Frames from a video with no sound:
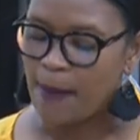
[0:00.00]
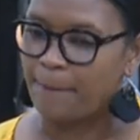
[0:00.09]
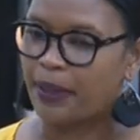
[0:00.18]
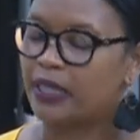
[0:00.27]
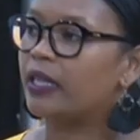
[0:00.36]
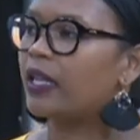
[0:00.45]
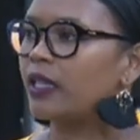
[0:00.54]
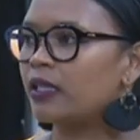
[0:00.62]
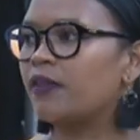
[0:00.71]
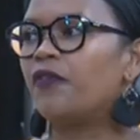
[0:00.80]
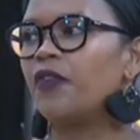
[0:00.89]
But it
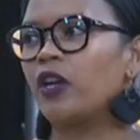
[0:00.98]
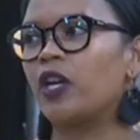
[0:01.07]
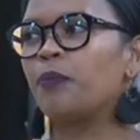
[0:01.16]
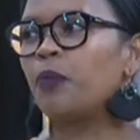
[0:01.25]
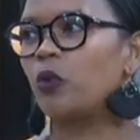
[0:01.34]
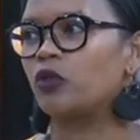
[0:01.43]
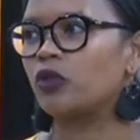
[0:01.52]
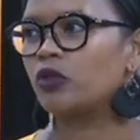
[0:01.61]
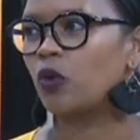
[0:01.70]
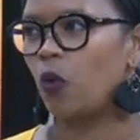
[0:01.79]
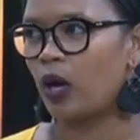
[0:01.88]
is a very
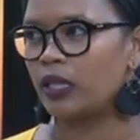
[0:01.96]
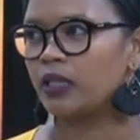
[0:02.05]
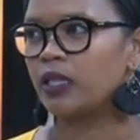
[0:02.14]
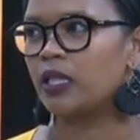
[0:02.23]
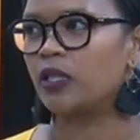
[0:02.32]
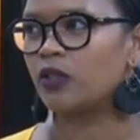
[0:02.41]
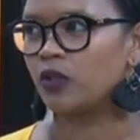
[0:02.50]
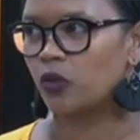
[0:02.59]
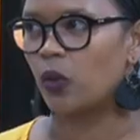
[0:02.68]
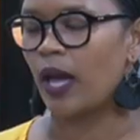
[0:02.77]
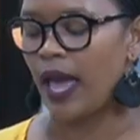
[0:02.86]
important quality
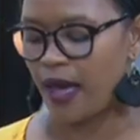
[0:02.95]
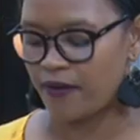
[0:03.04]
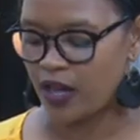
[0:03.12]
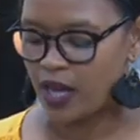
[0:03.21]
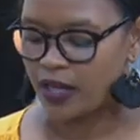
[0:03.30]
to have.